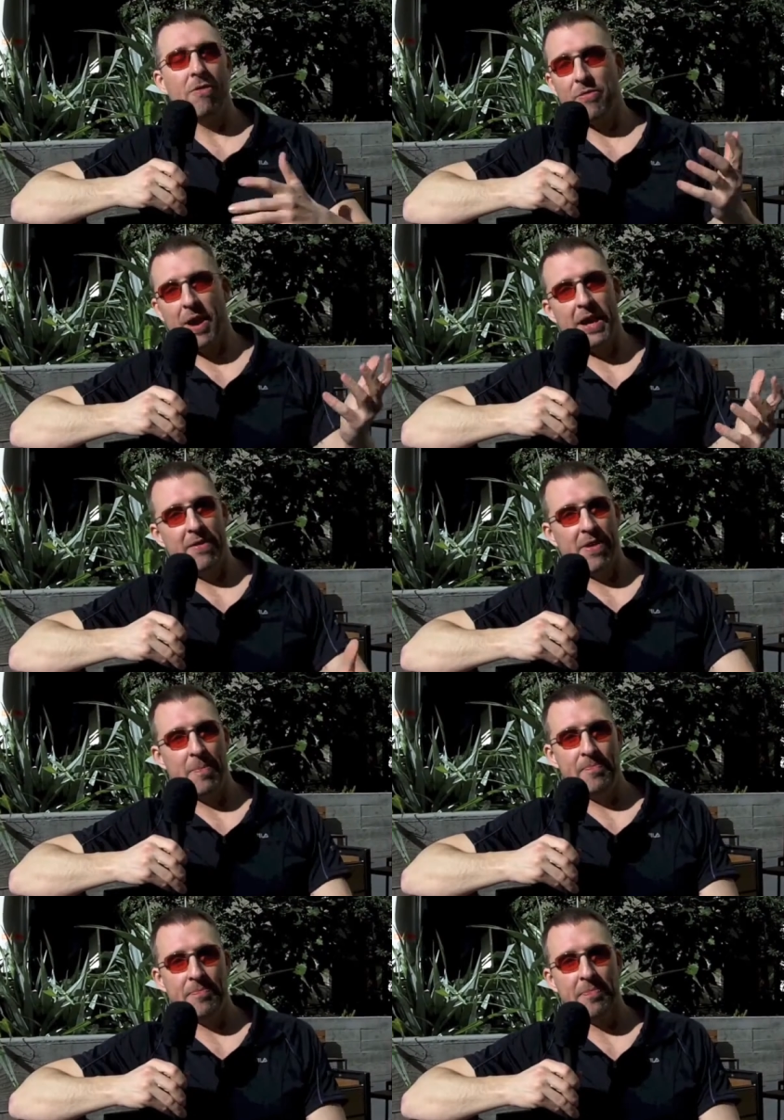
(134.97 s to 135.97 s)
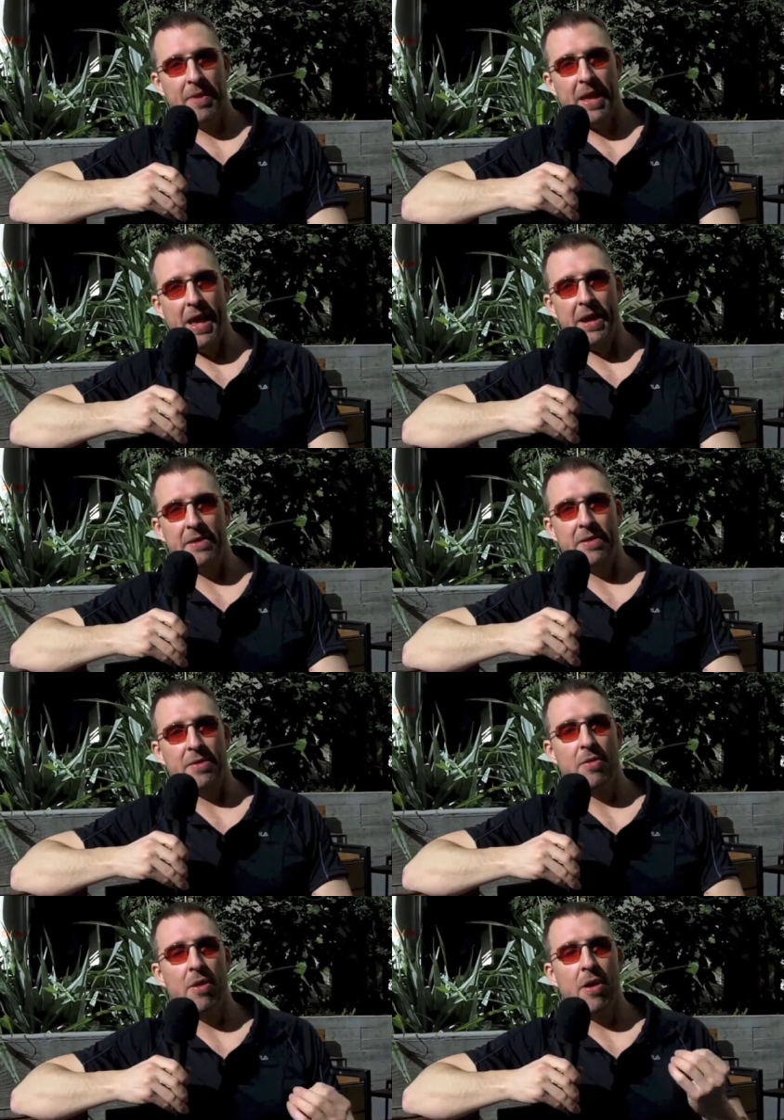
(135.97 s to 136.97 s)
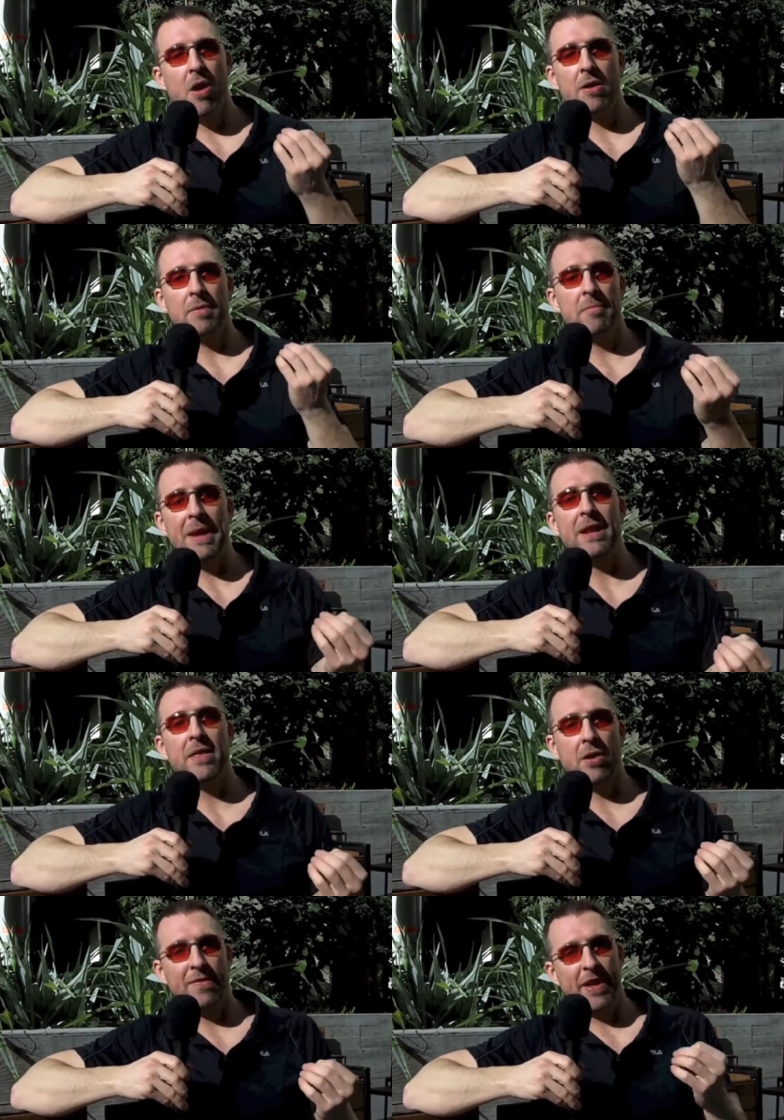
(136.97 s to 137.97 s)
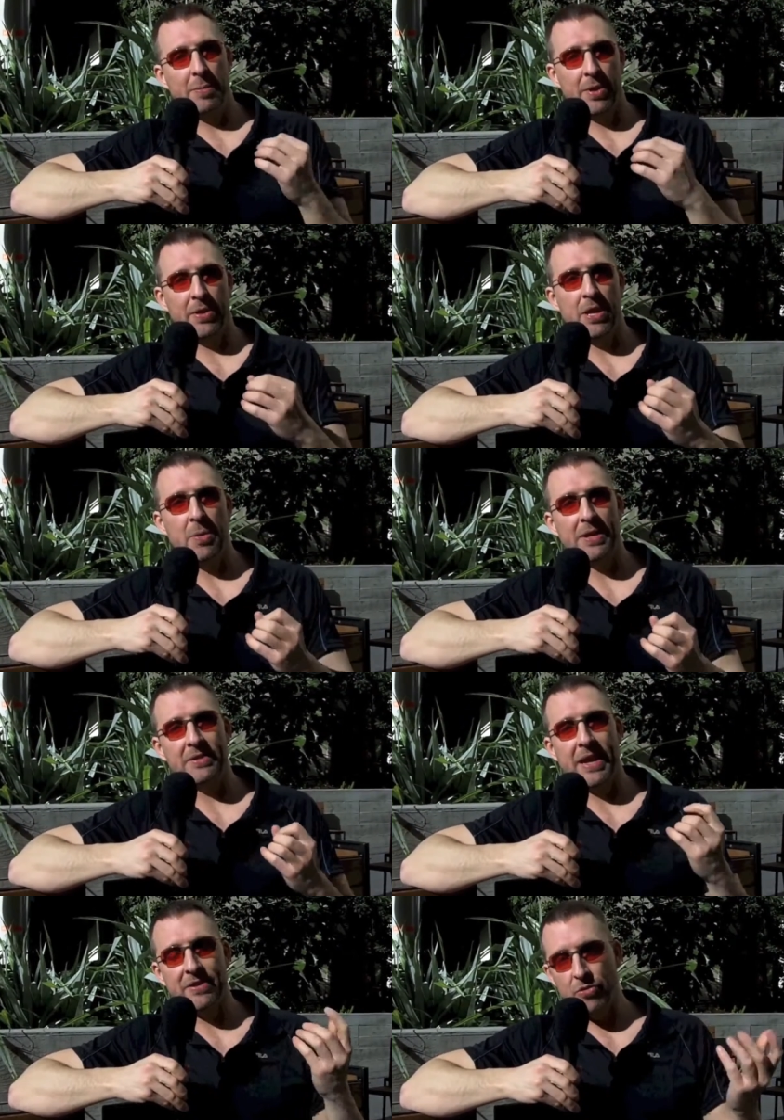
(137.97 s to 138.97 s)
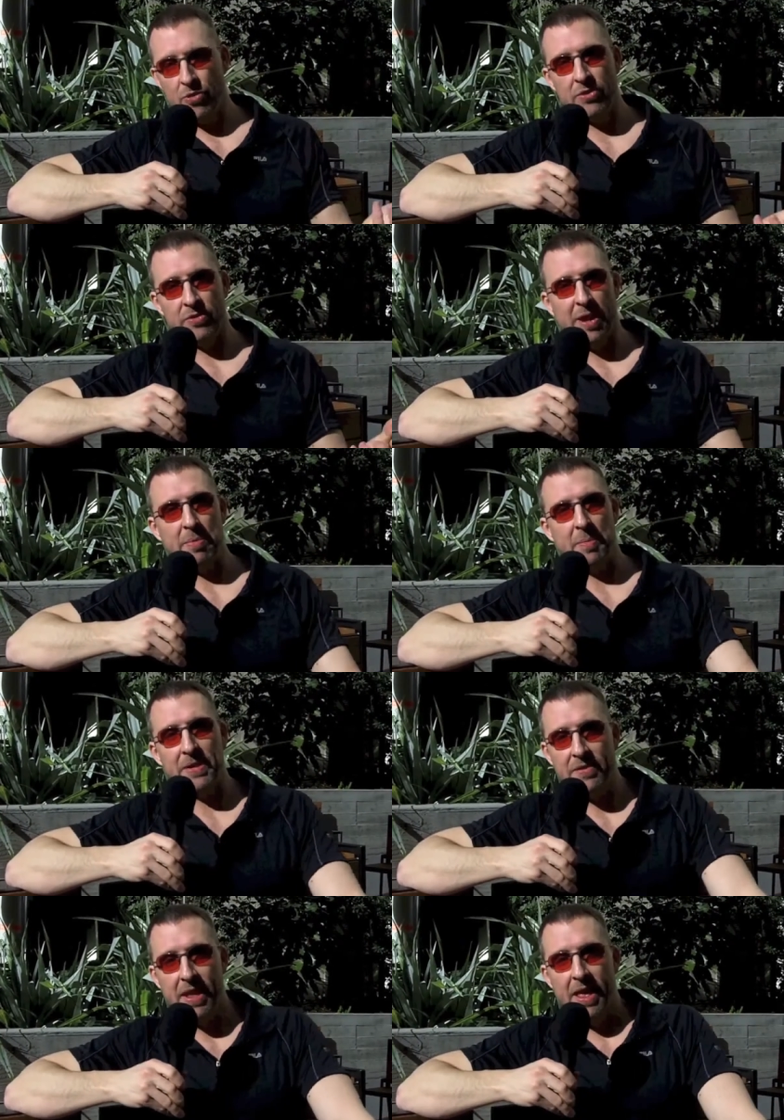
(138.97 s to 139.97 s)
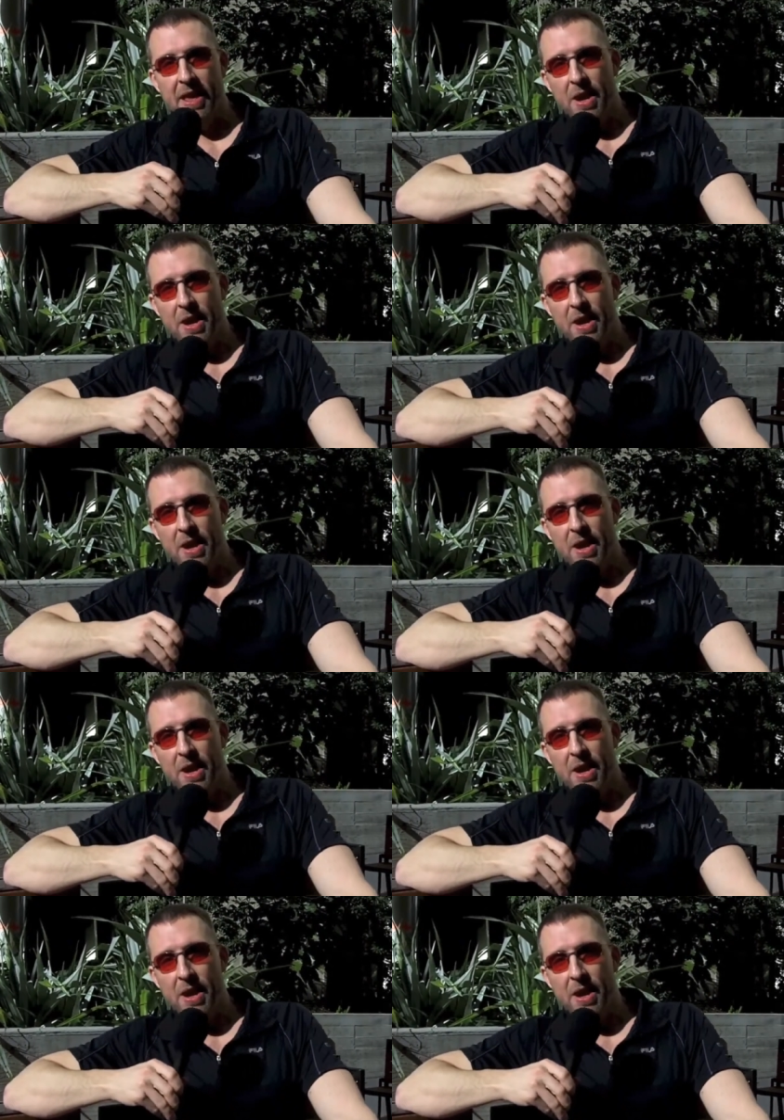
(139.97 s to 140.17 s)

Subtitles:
a whole variety of them, and there are many that are available in the US as nutritional supplements.